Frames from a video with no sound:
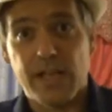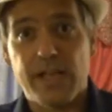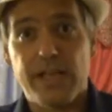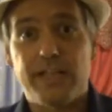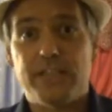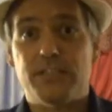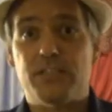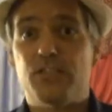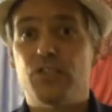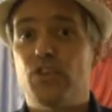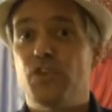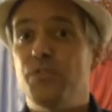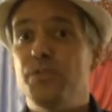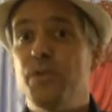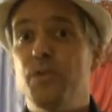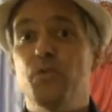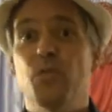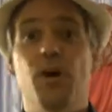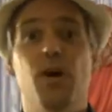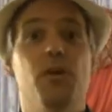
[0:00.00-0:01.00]
It has served
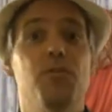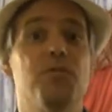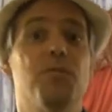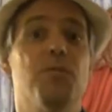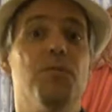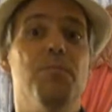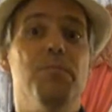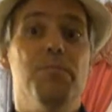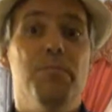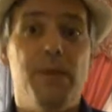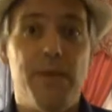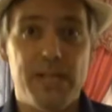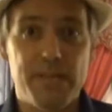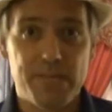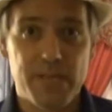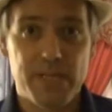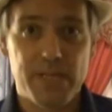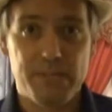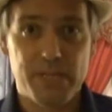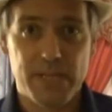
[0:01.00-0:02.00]
me well for
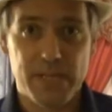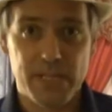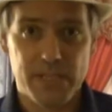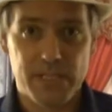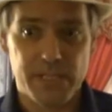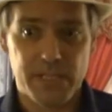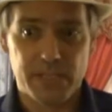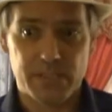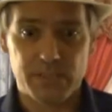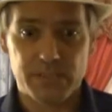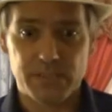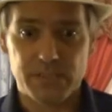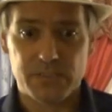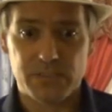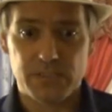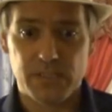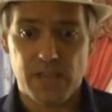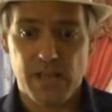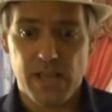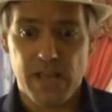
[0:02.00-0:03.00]
many, many, many
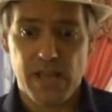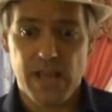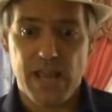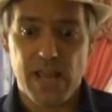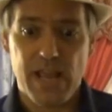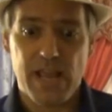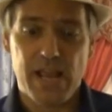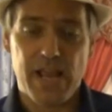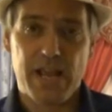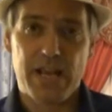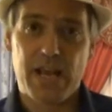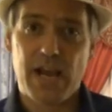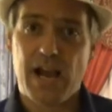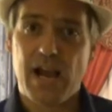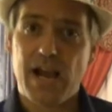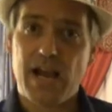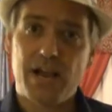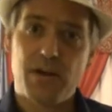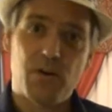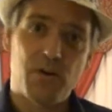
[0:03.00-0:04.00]
years, and
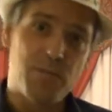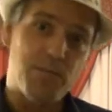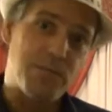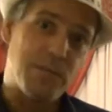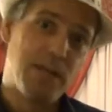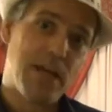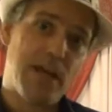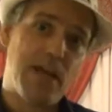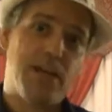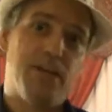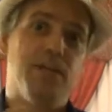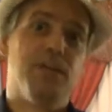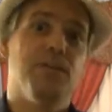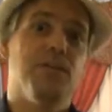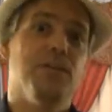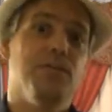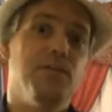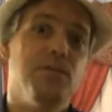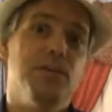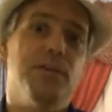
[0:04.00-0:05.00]
I hope that
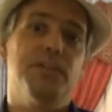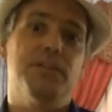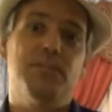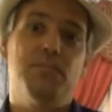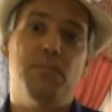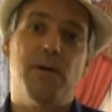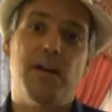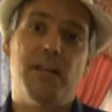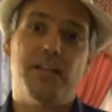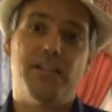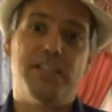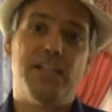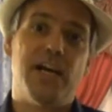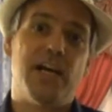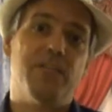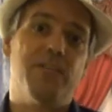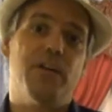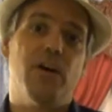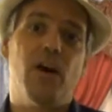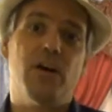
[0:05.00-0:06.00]
you get some mileage
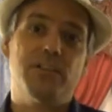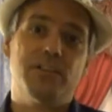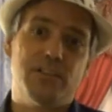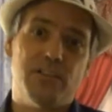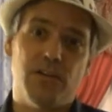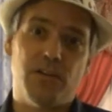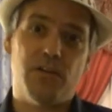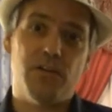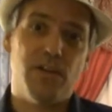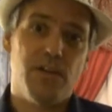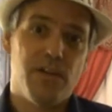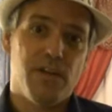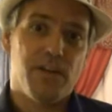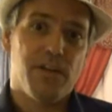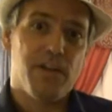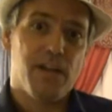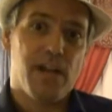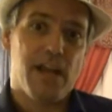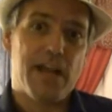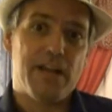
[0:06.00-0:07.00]
out of it also.
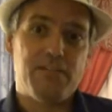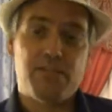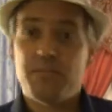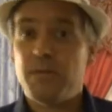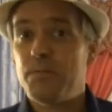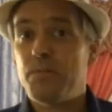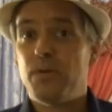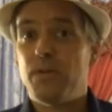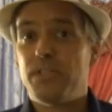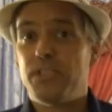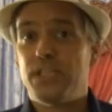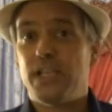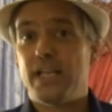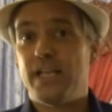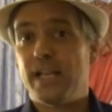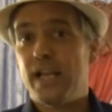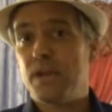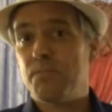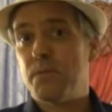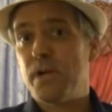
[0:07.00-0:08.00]
And remember to
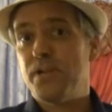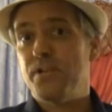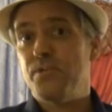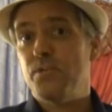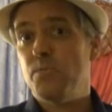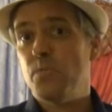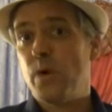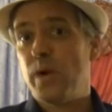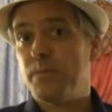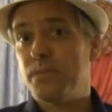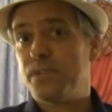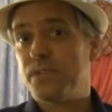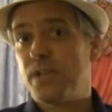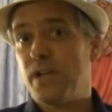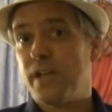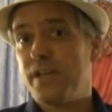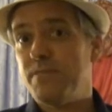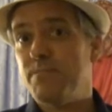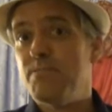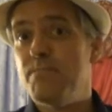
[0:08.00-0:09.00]
check out my new
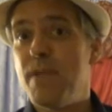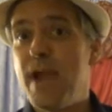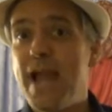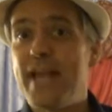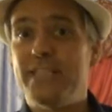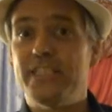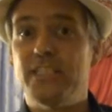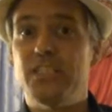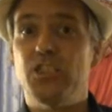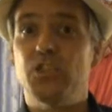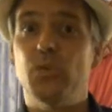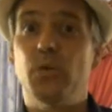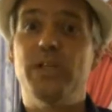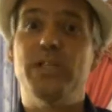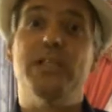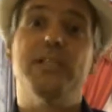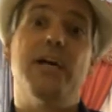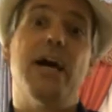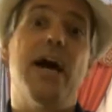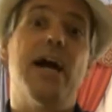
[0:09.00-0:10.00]
website,
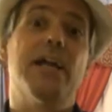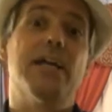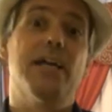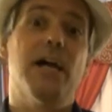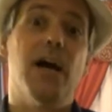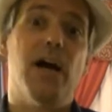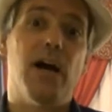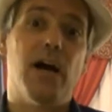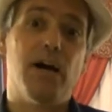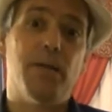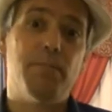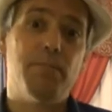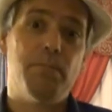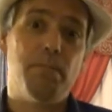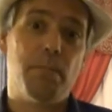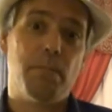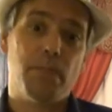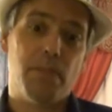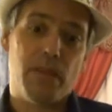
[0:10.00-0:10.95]
magicjoint.com.